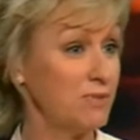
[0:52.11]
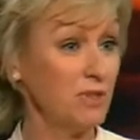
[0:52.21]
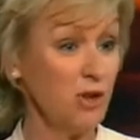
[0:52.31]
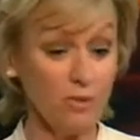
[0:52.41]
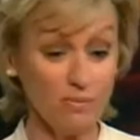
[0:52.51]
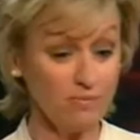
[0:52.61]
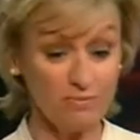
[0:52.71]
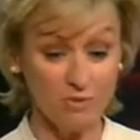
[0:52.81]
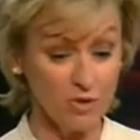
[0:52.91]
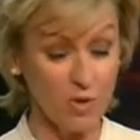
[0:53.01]
you know,
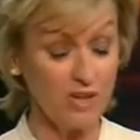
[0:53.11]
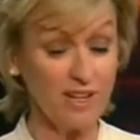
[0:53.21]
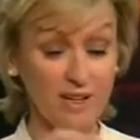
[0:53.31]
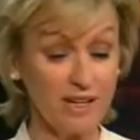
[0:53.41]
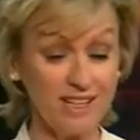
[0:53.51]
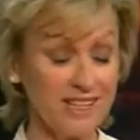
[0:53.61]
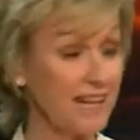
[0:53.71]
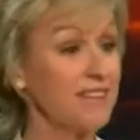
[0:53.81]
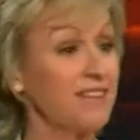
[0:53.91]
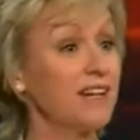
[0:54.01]
quoted it at
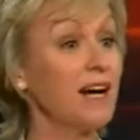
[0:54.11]
exactly the